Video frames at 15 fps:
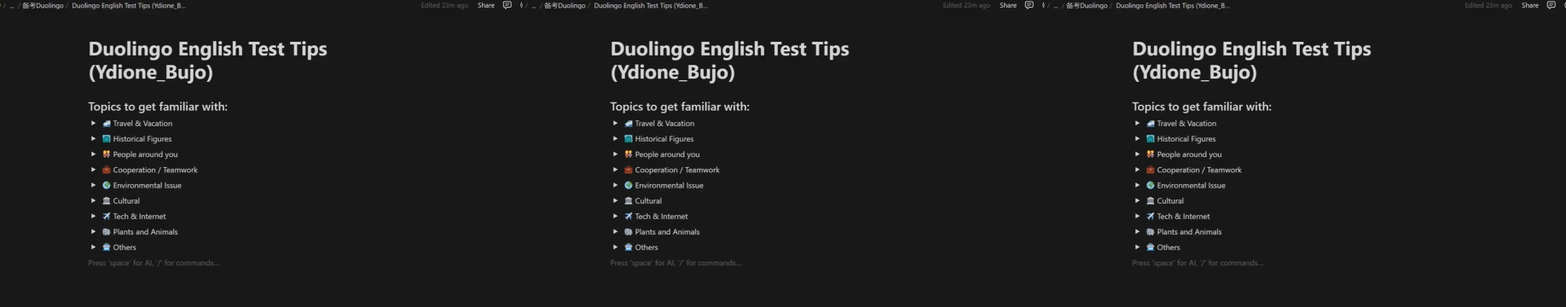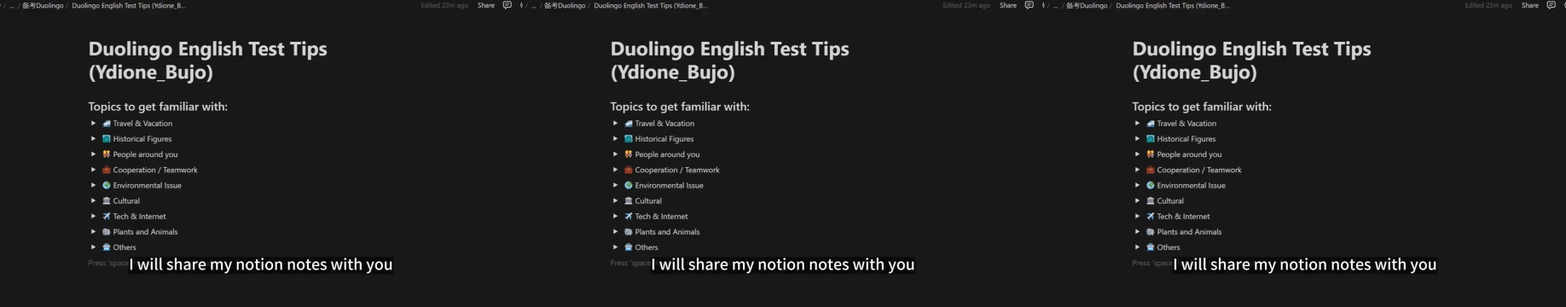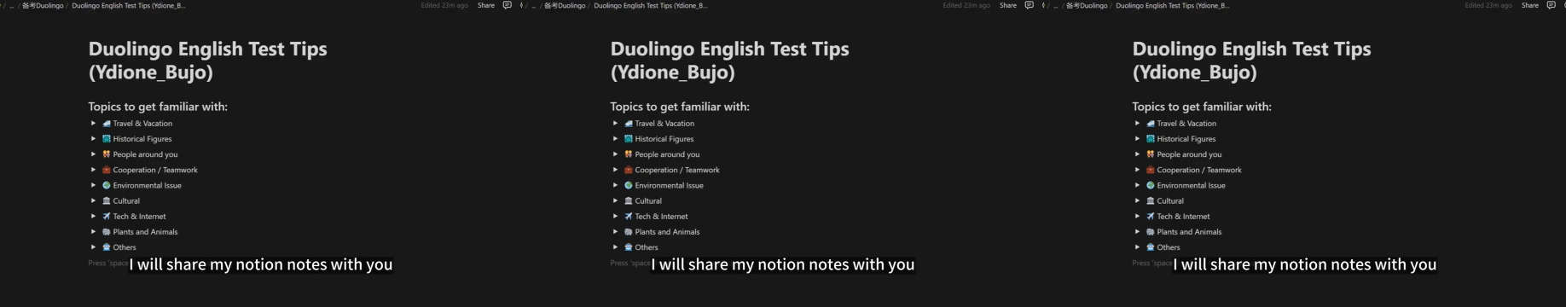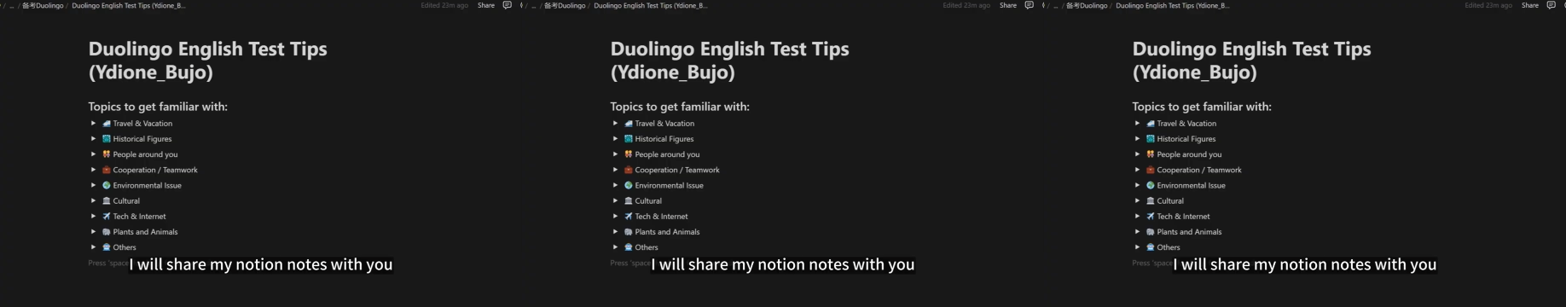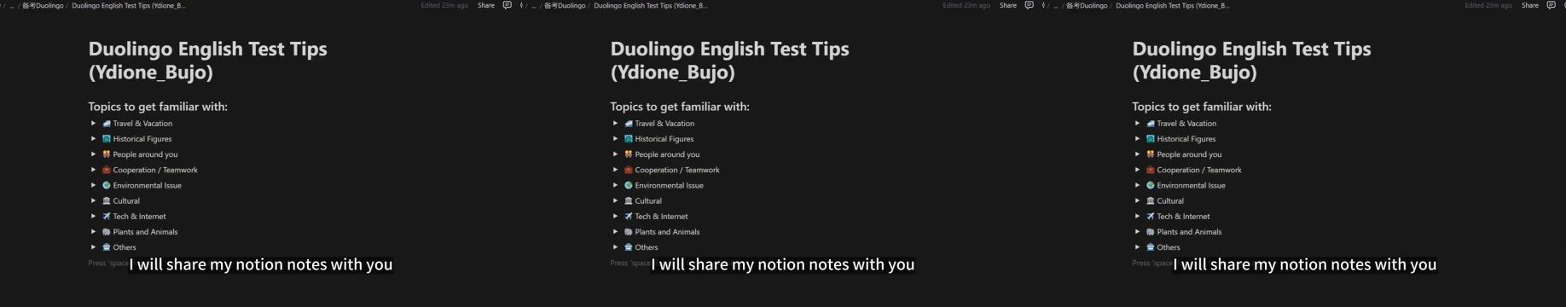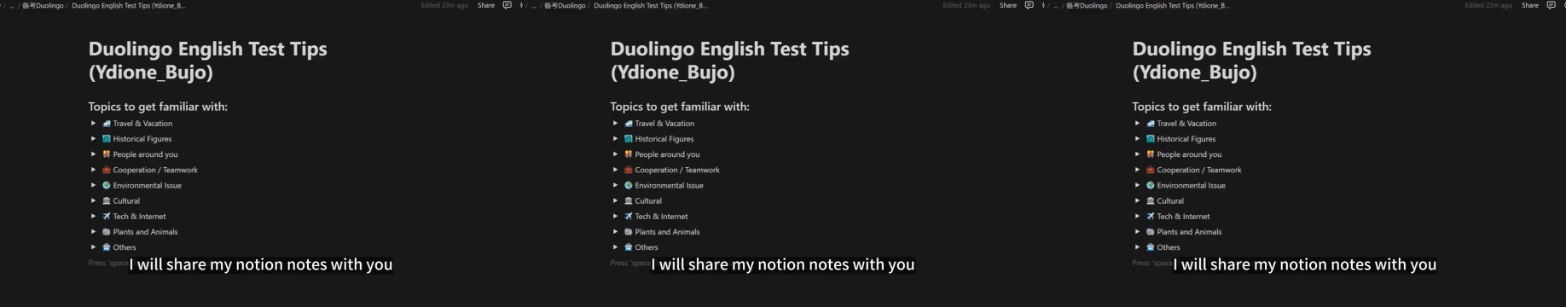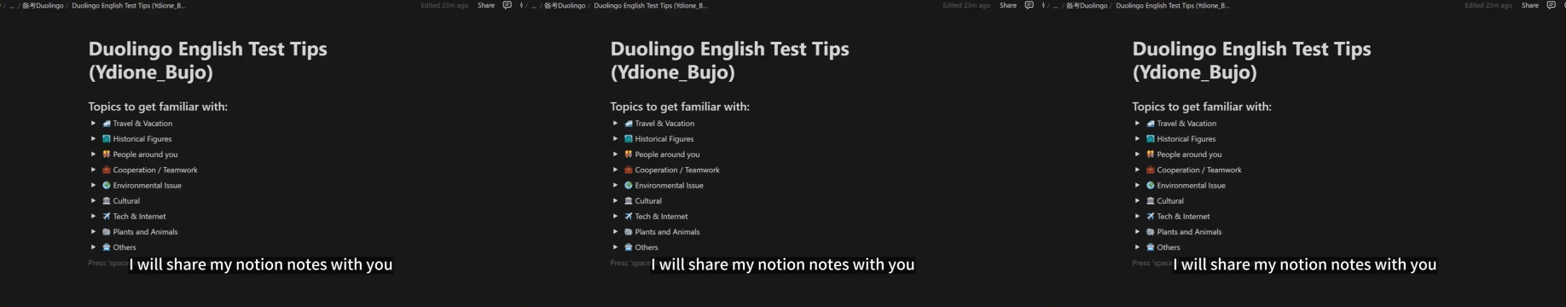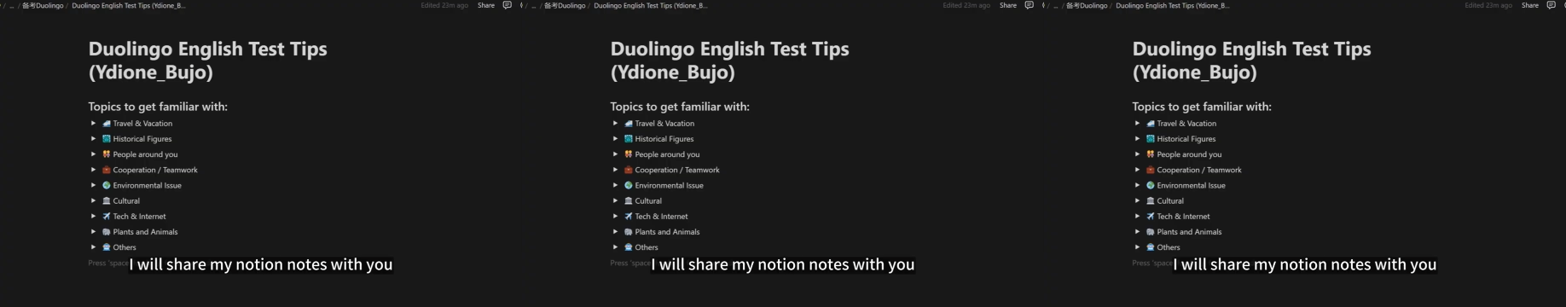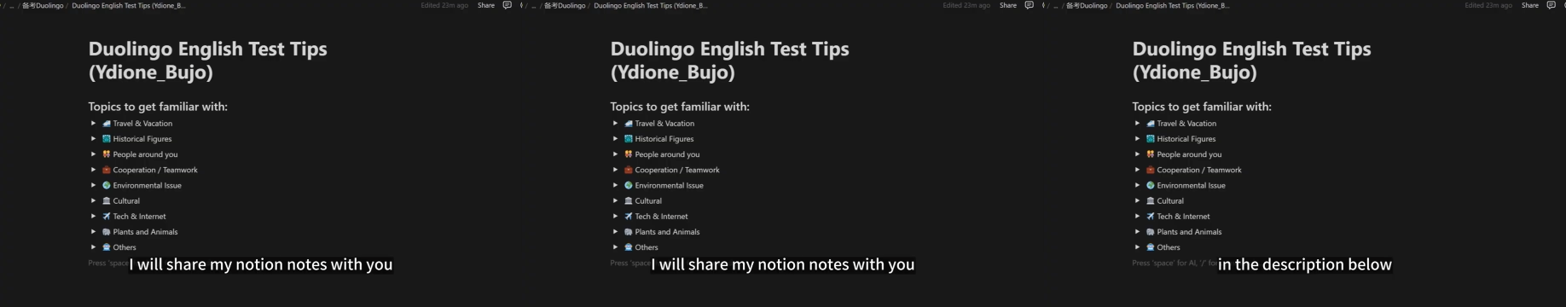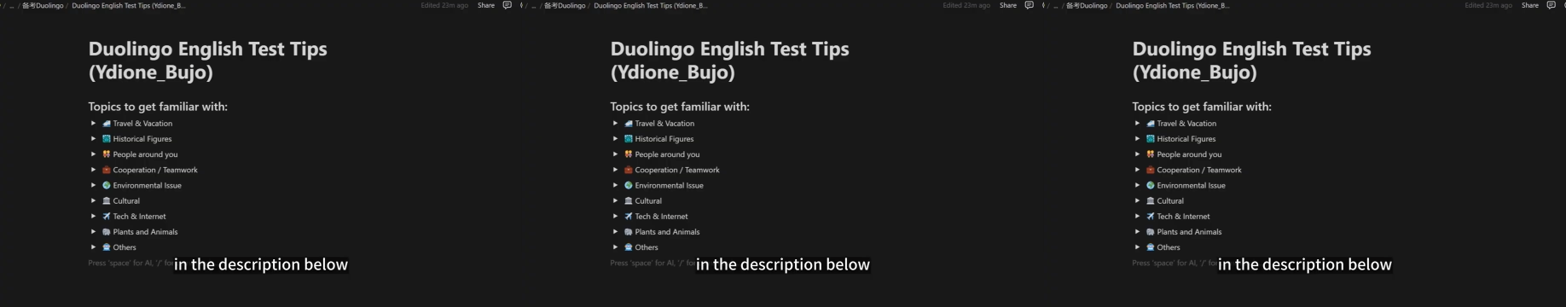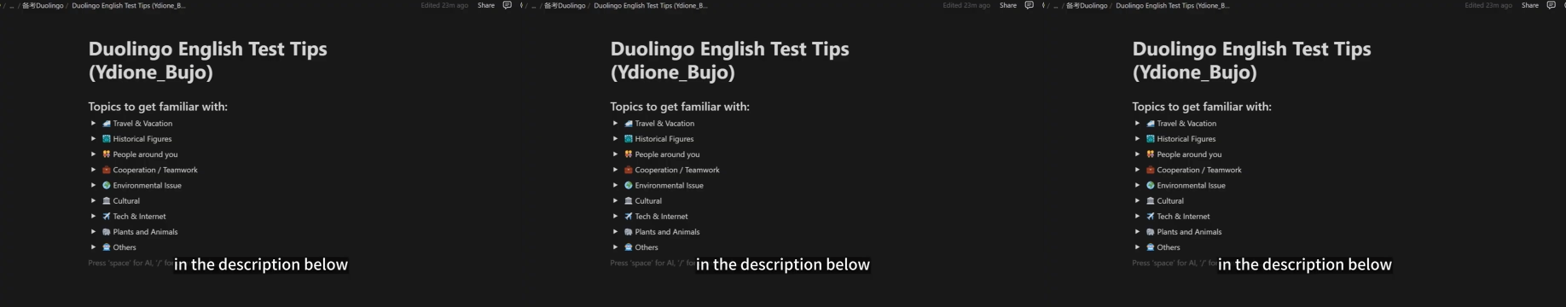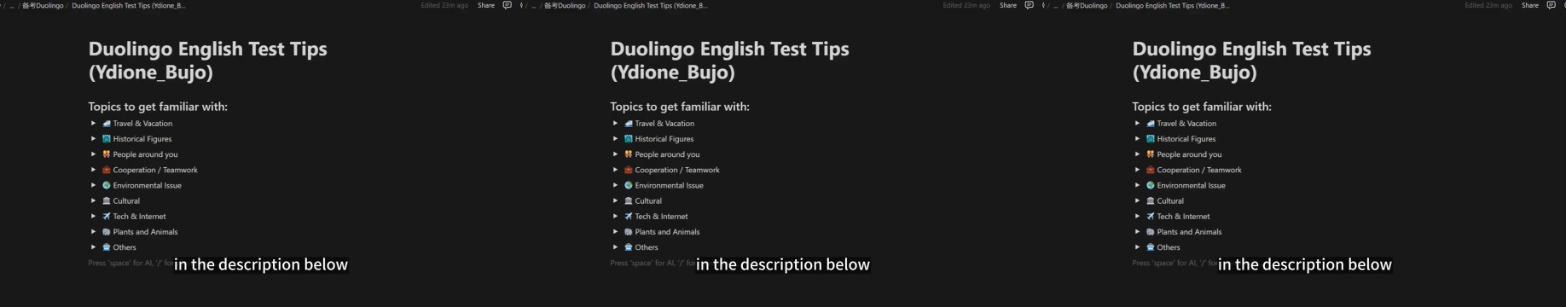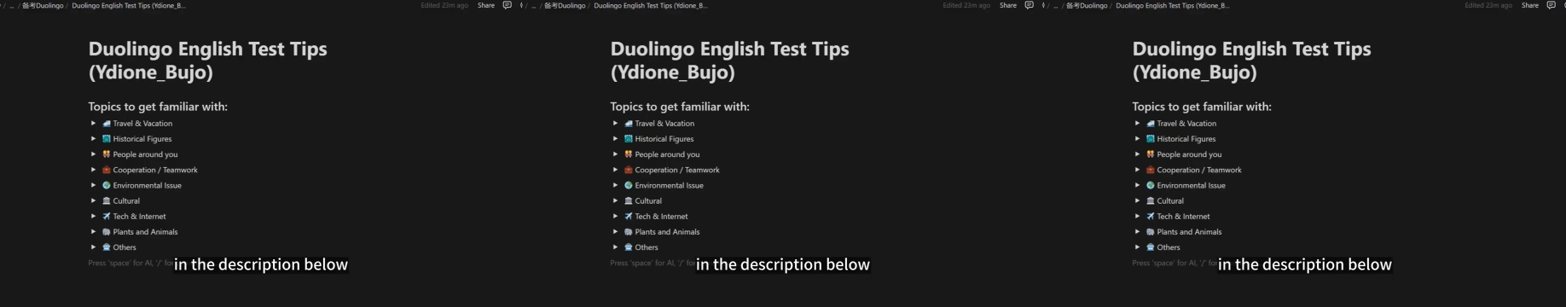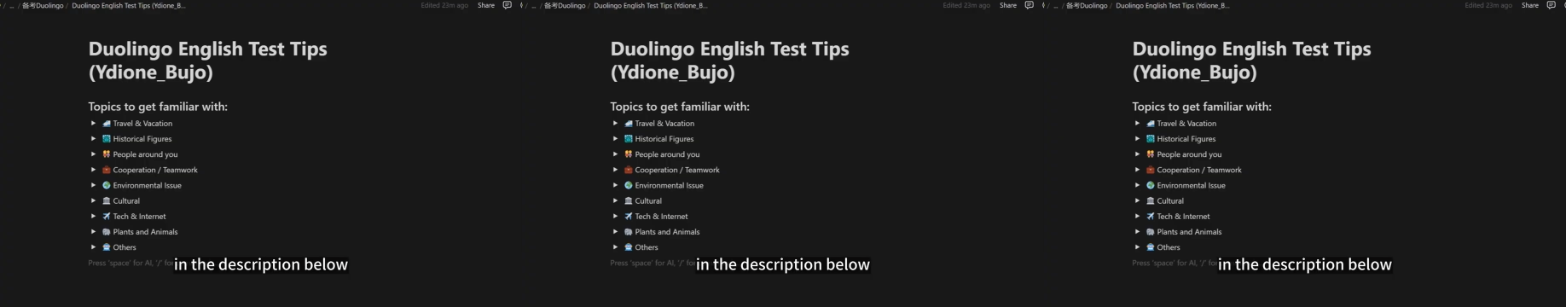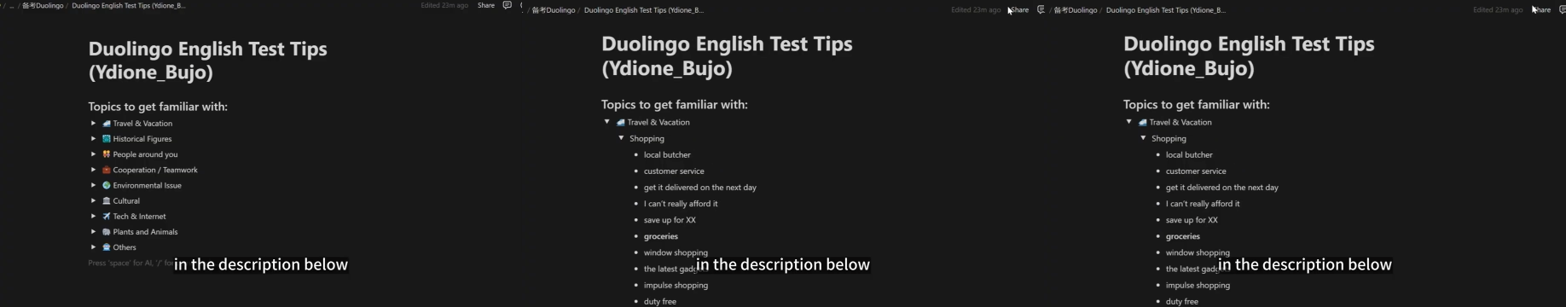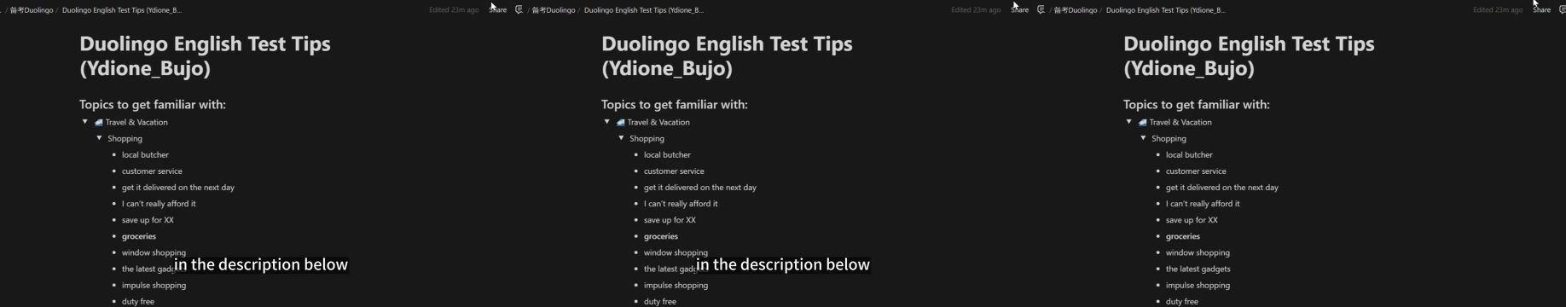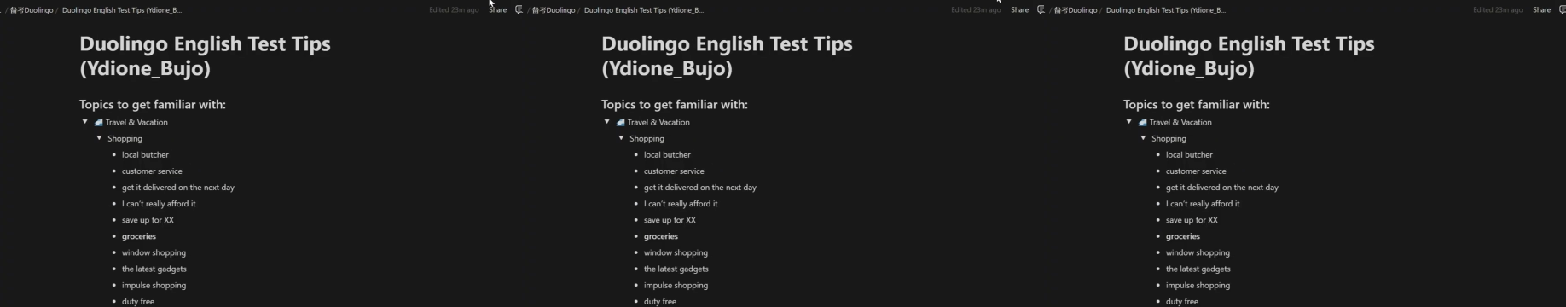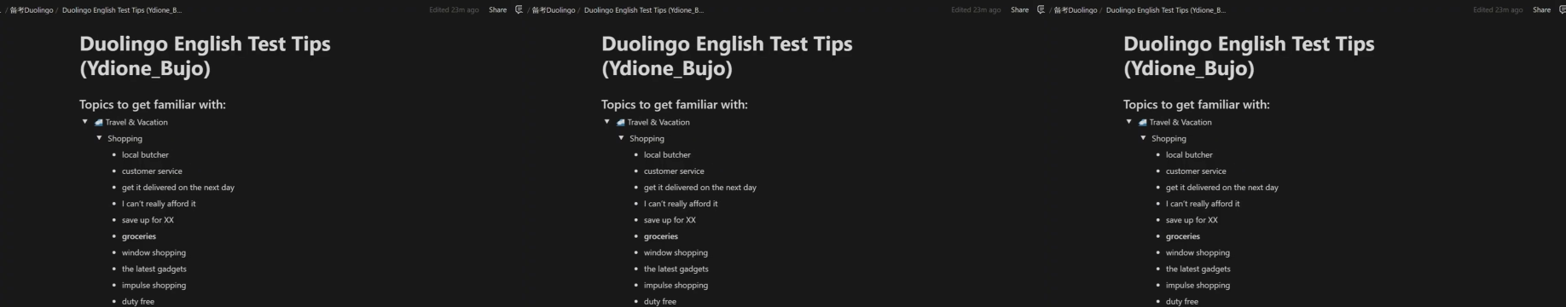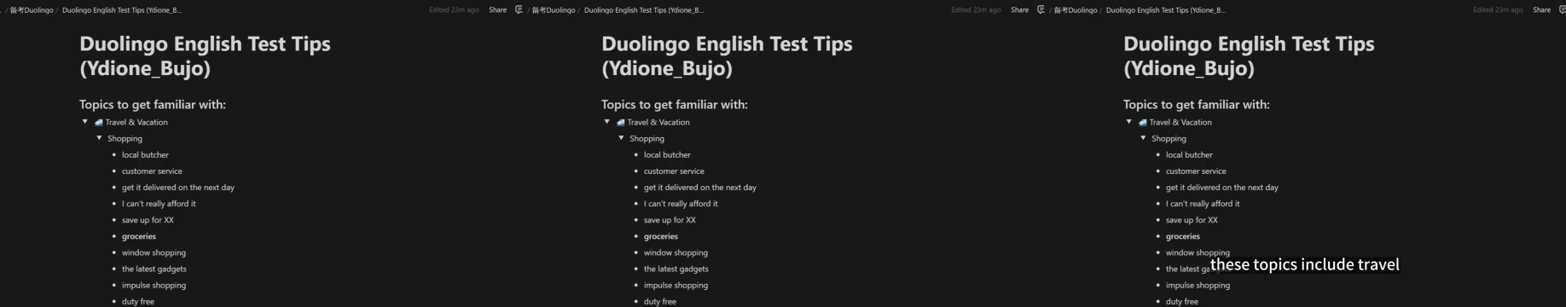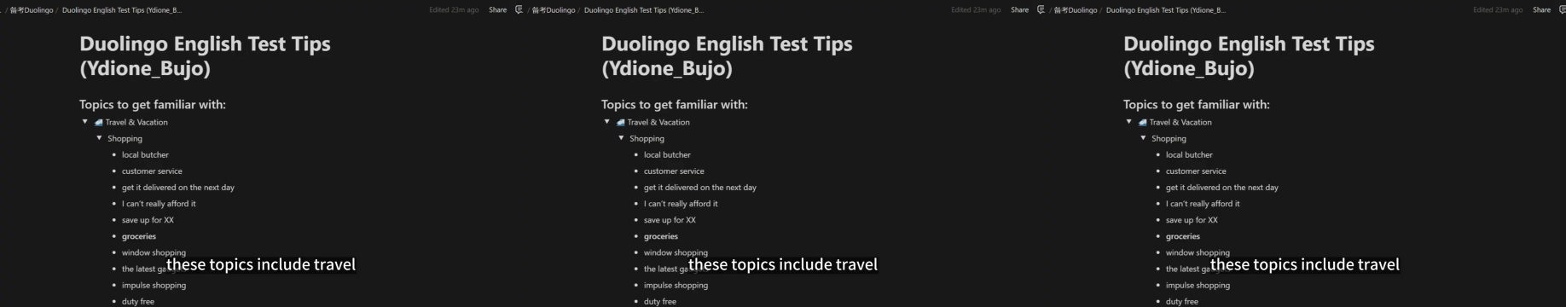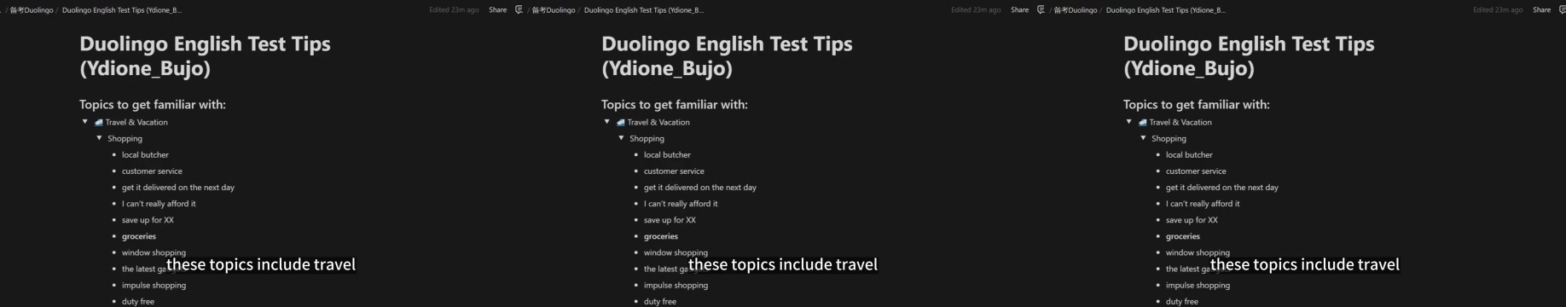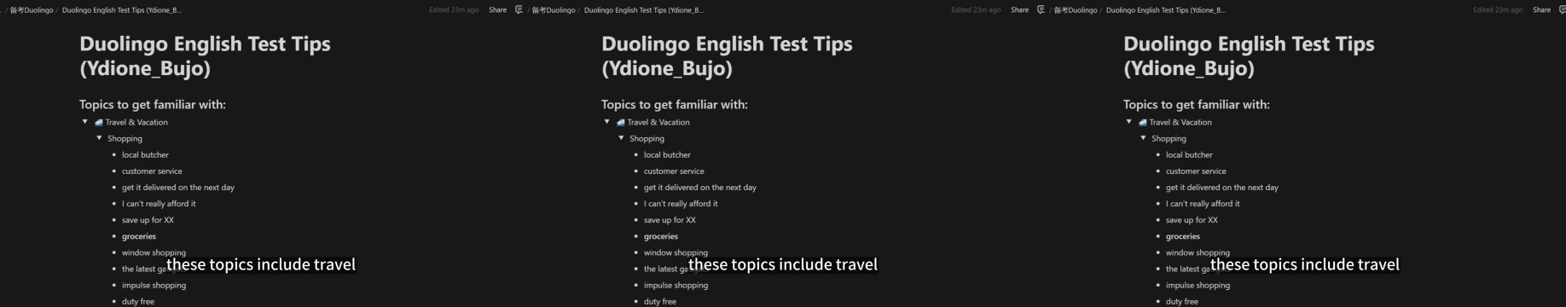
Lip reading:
[unreadable: no face in view]